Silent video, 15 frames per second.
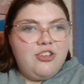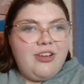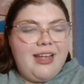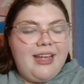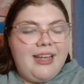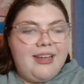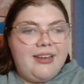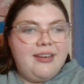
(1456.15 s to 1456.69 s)

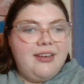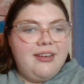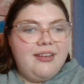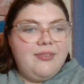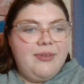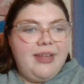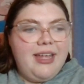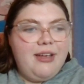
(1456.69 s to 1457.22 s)
Shit.
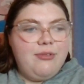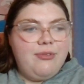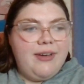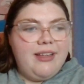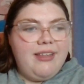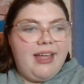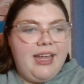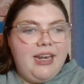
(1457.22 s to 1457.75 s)
We can't
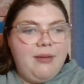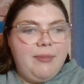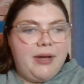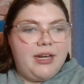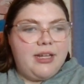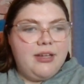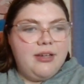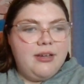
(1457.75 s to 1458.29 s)
find
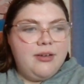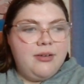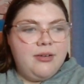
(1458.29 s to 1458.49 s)
anybody.